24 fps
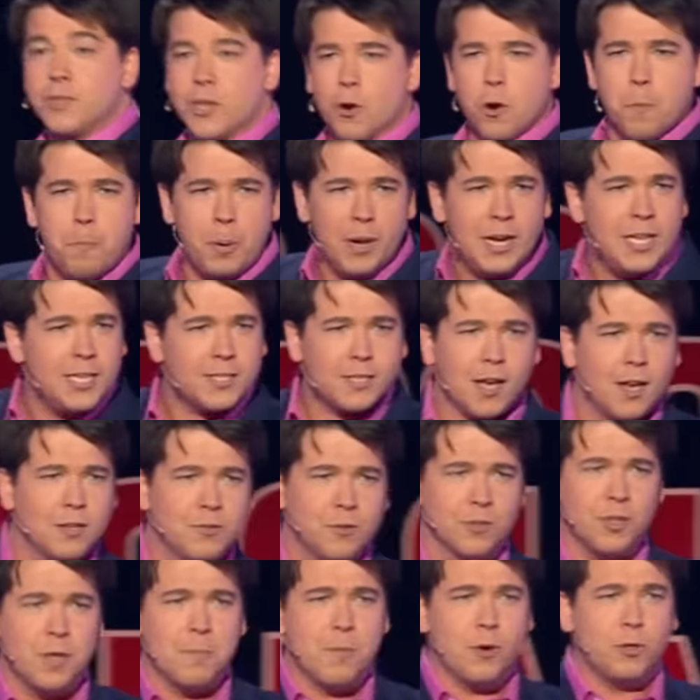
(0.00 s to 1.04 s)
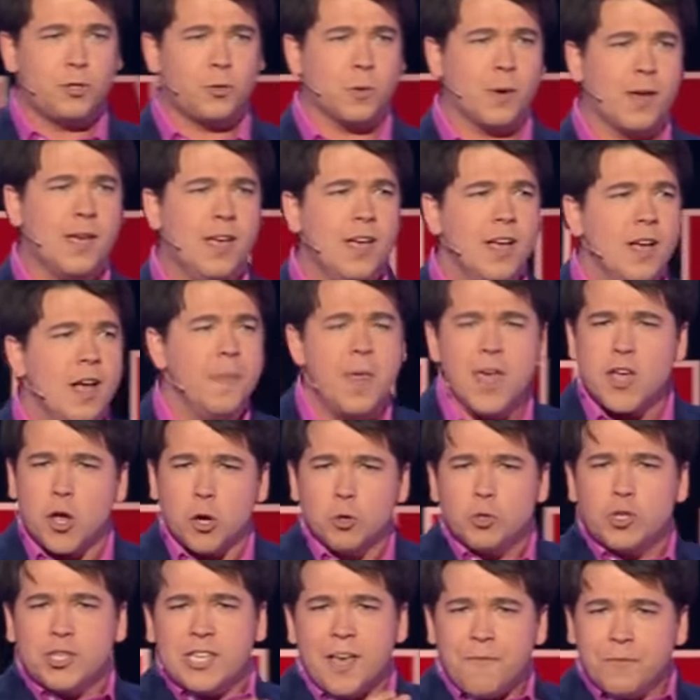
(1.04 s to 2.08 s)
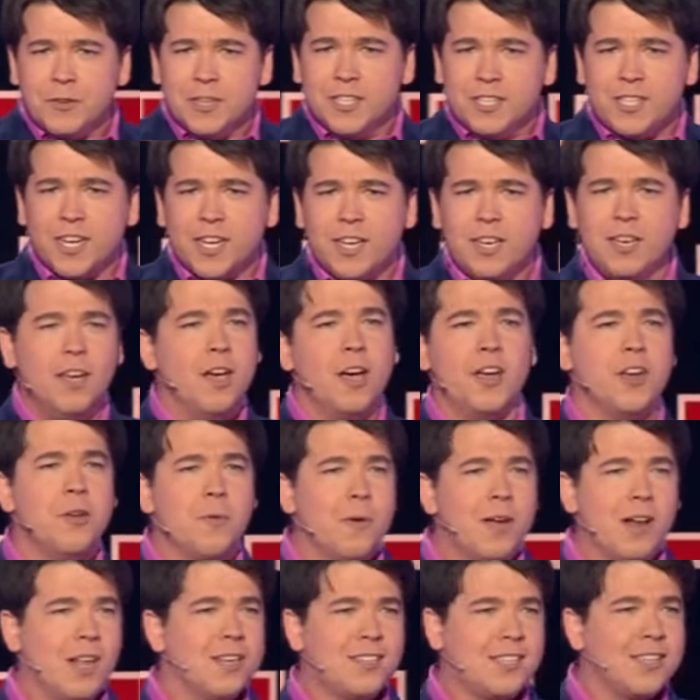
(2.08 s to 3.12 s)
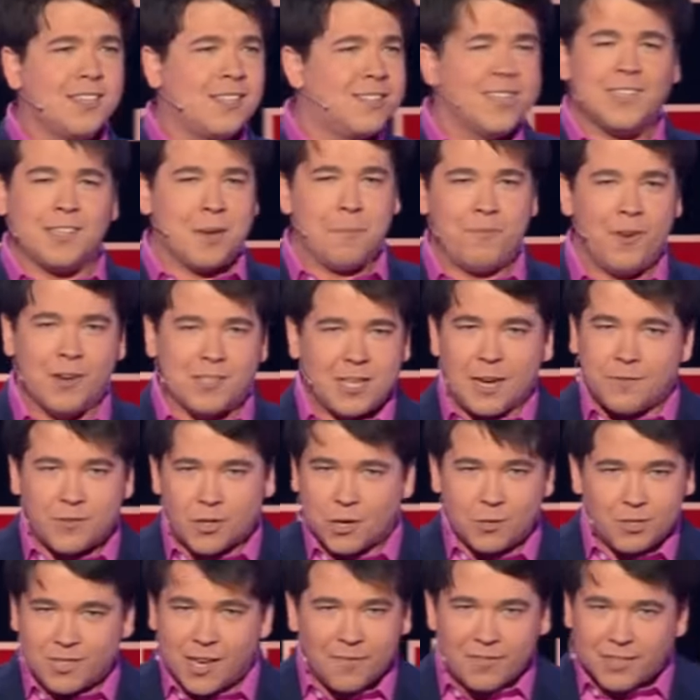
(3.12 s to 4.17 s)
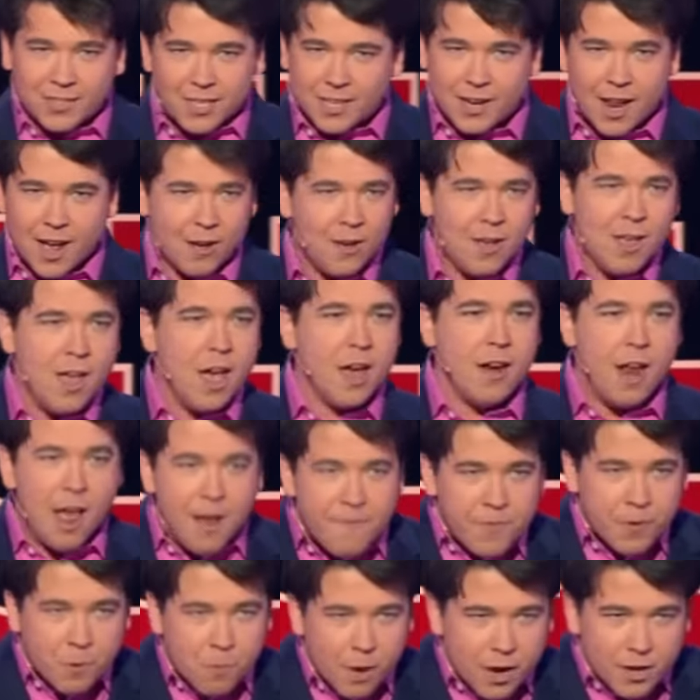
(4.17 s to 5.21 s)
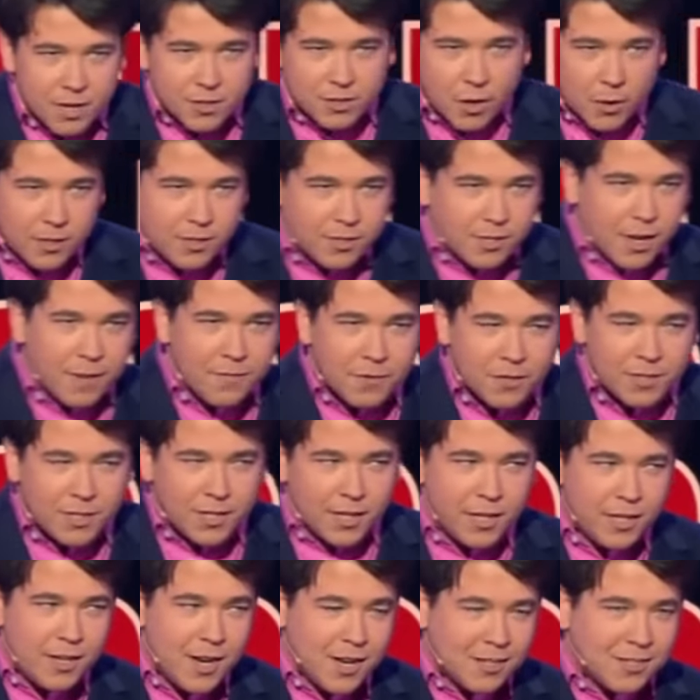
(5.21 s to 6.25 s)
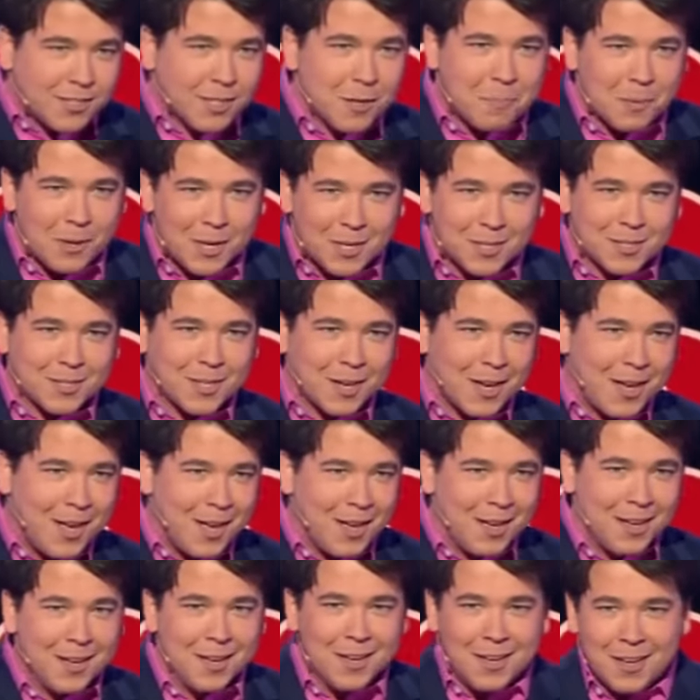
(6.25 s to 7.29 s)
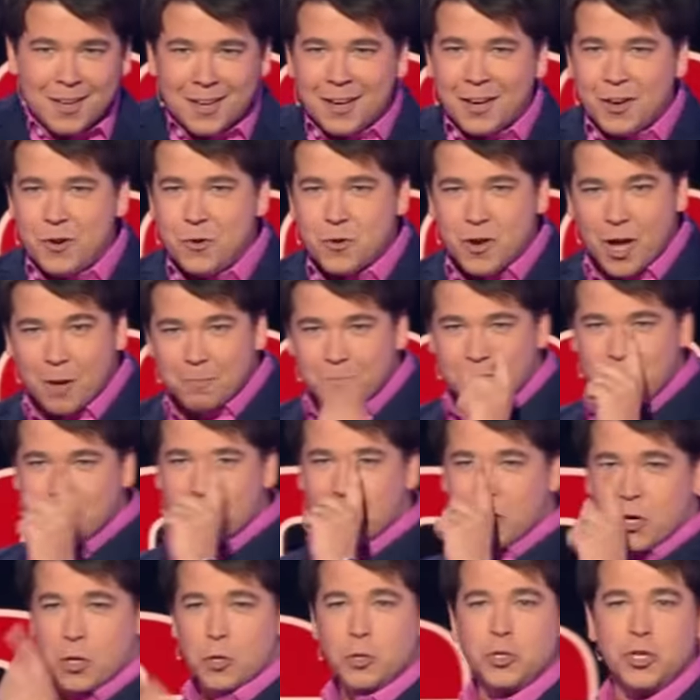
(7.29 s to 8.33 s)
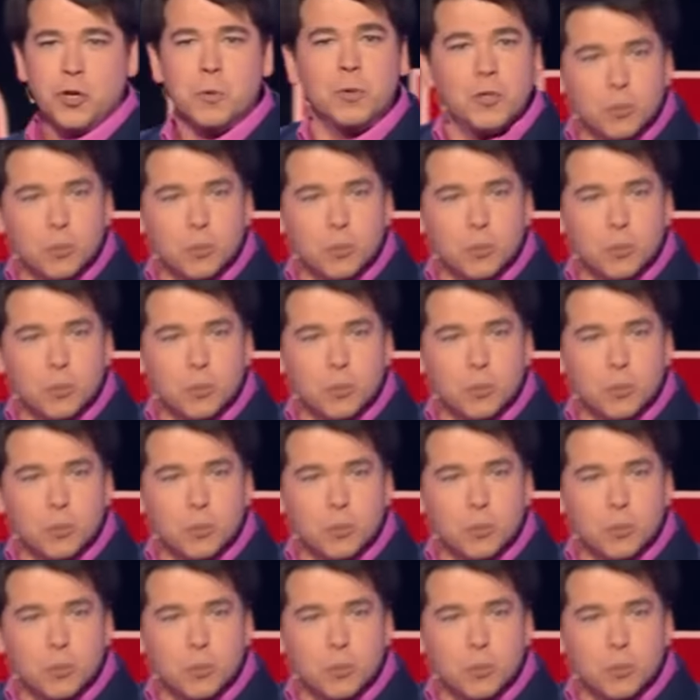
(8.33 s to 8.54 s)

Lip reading: there are police cars on the motorway and they go 70 and you realise, this, I'm fucked, I have to go 70 now. And everyone is going 70 next to the police car. And you come to the conclusion you